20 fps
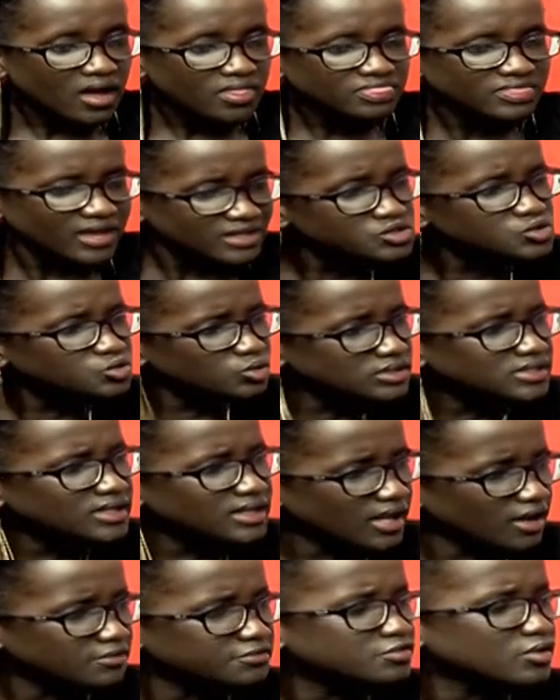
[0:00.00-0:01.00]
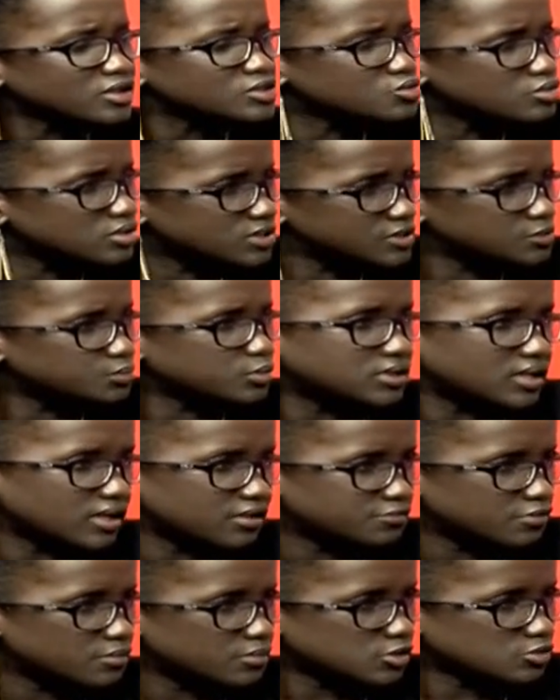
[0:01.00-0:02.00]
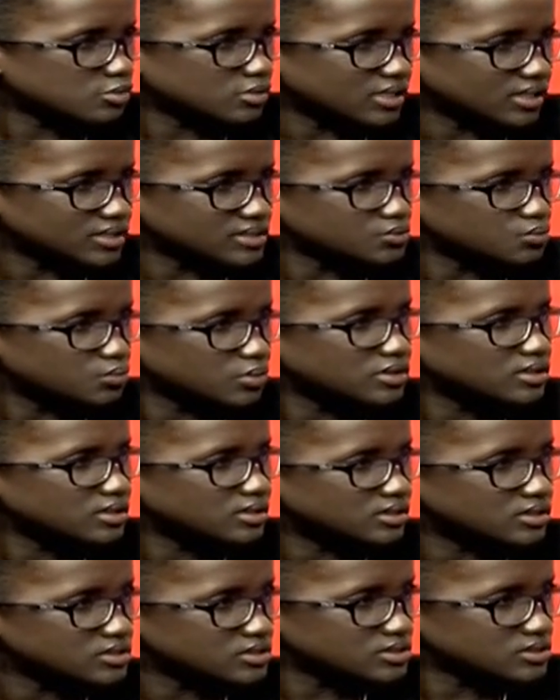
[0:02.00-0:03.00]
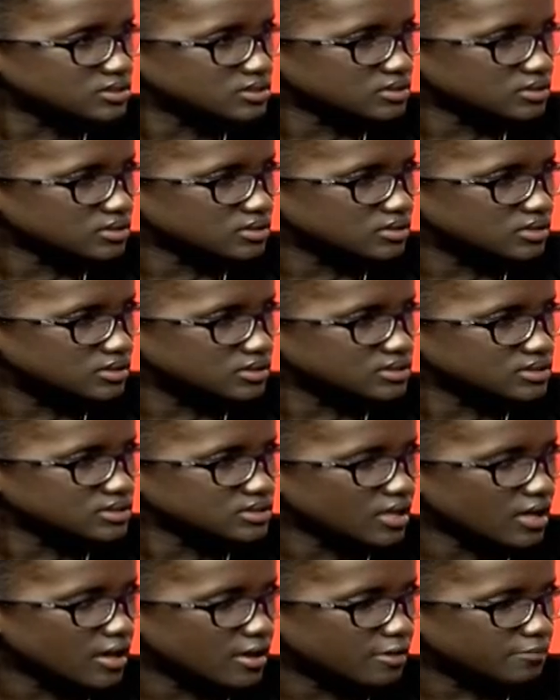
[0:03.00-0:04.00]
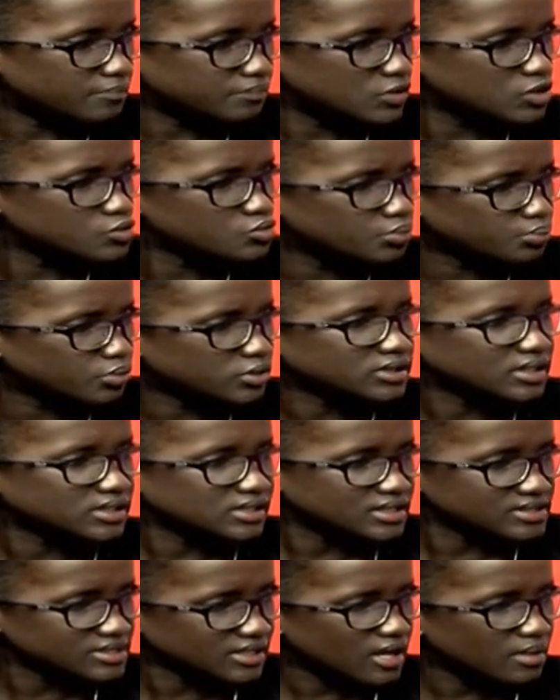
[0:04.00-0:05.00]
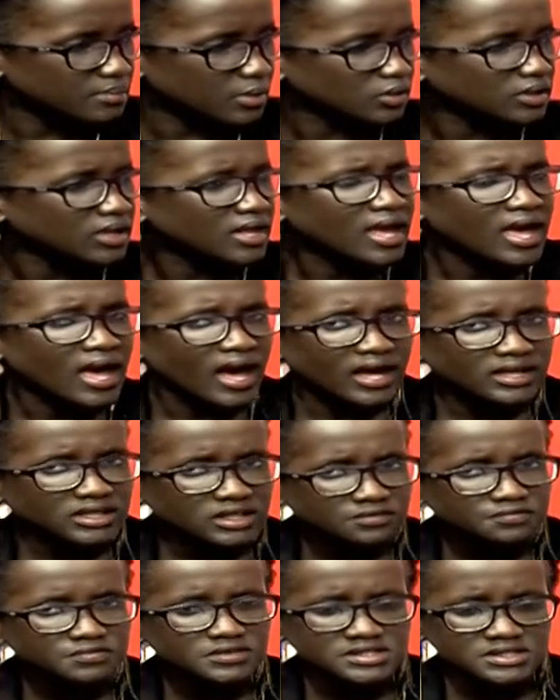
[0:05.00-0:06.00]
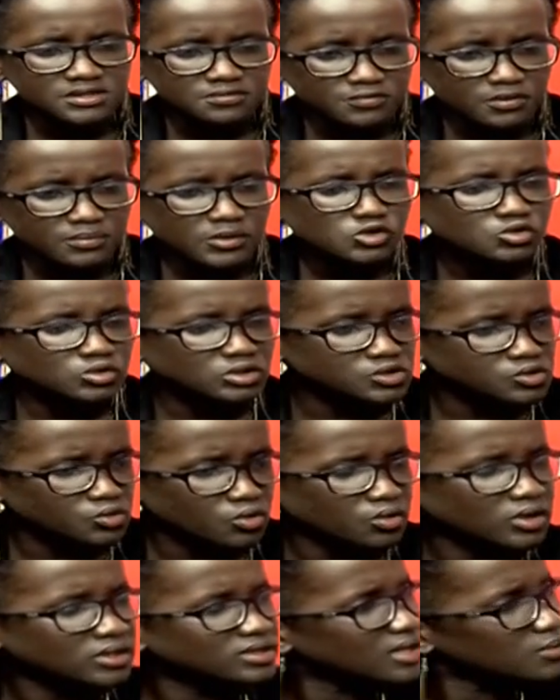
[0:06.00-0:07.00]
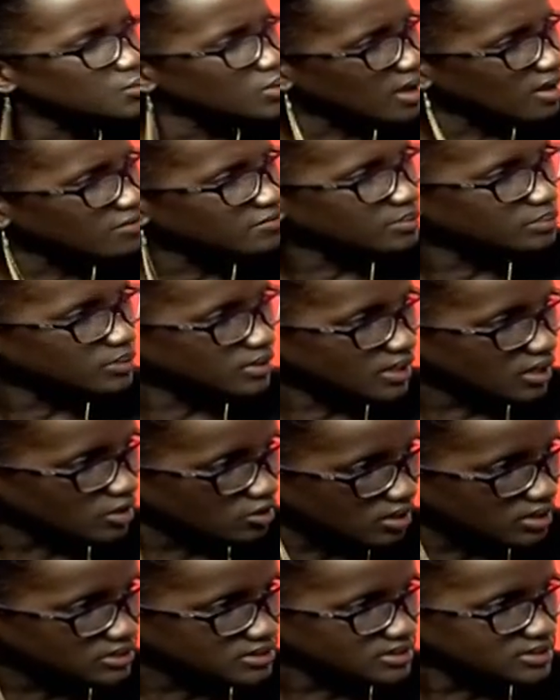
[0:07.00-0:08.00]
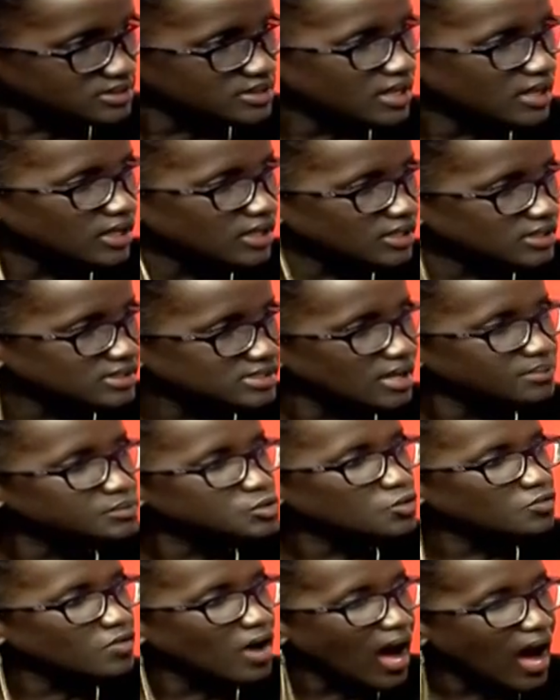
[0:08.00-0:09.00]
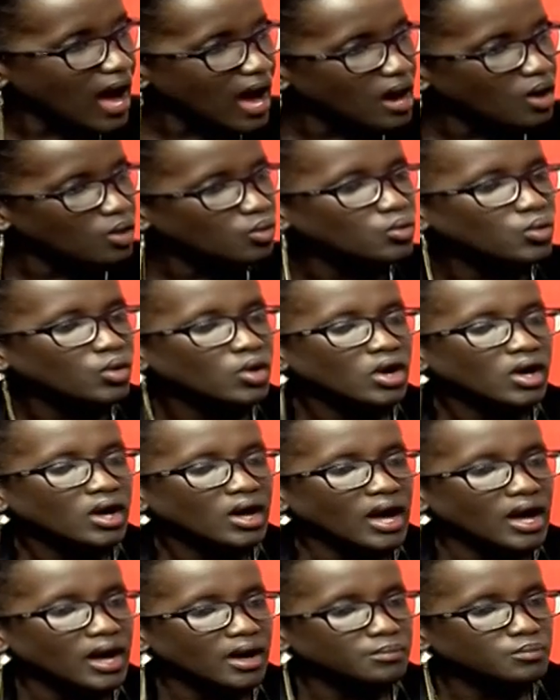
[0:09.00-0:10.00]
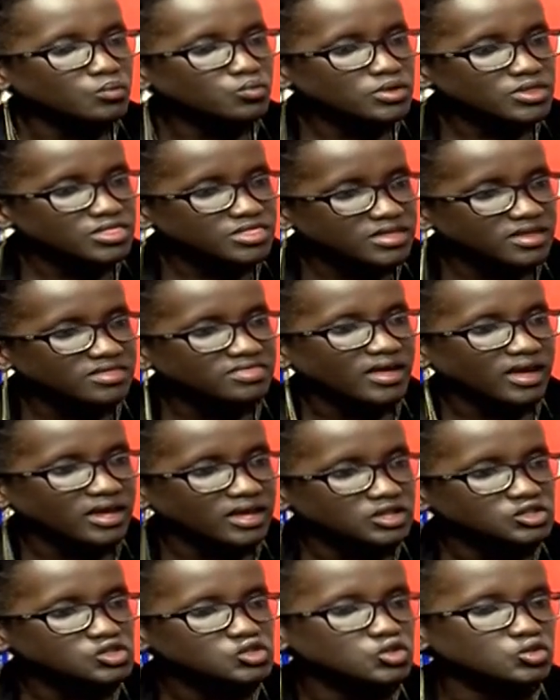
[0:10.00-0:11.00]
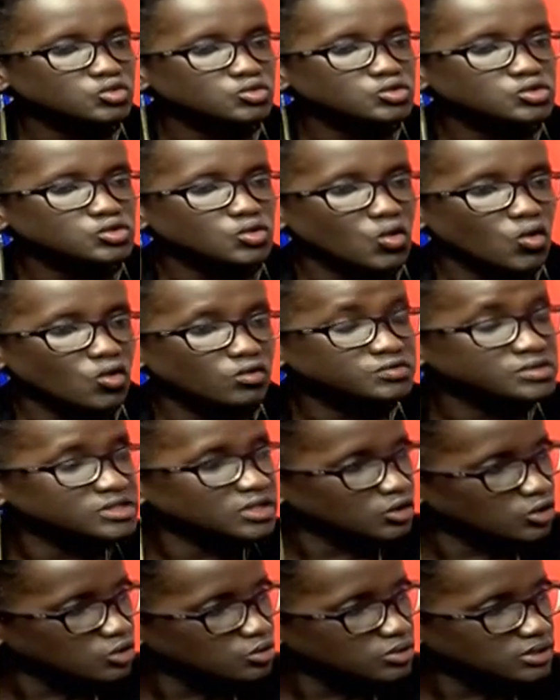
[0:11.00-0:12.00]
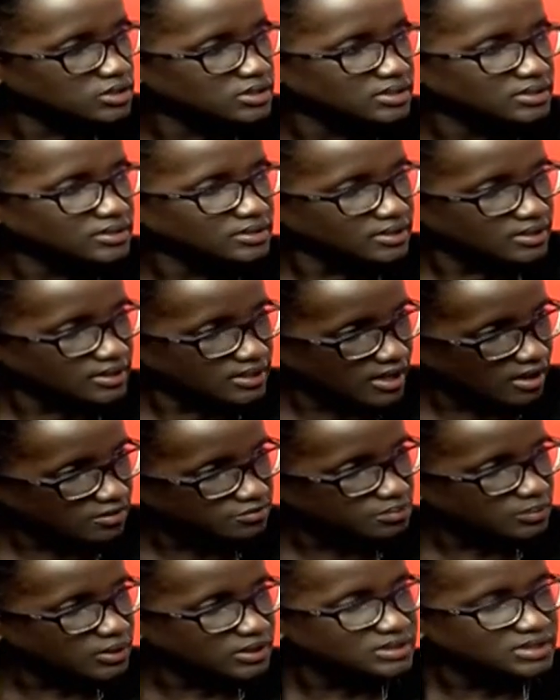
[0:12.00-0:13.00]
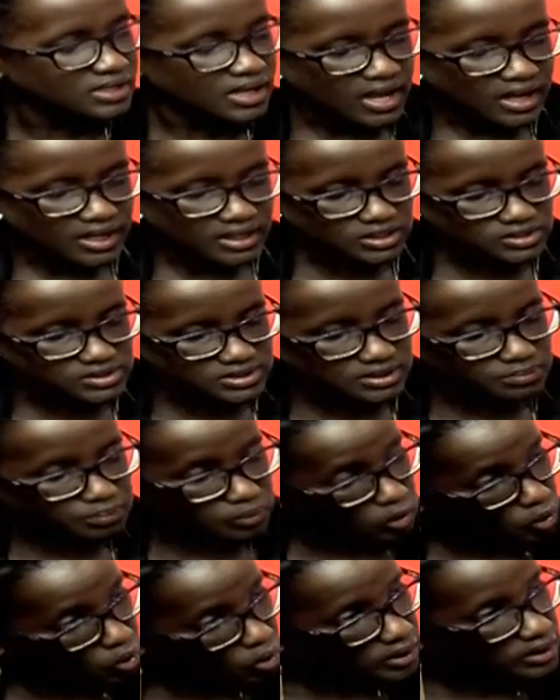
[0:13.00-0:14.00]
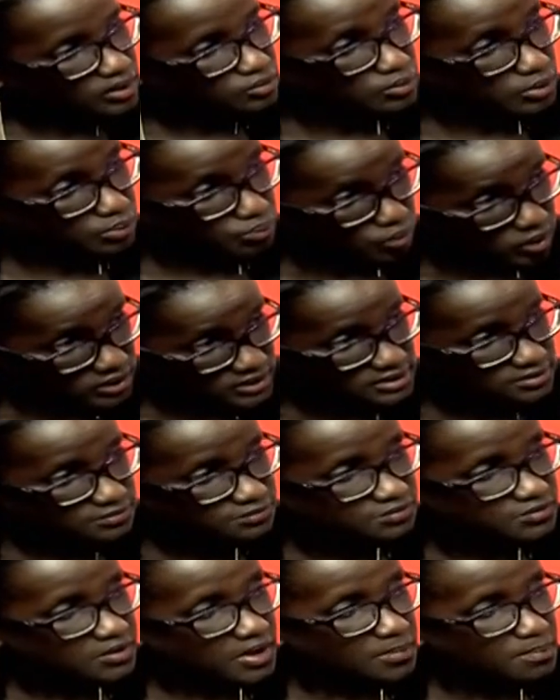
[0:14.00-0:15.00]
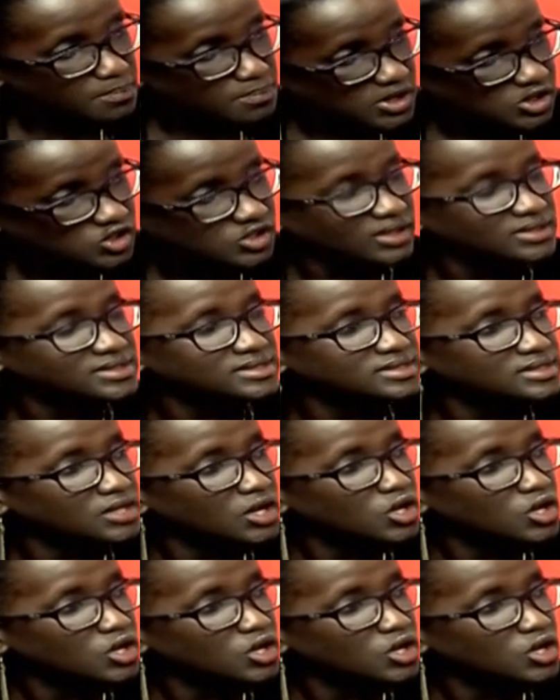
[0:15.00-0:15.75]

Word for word: That's not enough for us to dispute the information that's within this this um, this report that has come out. And if this information is correct, then we have a bigger crisis in terms of how um, within the excuse of security, government is deploying repressive measures,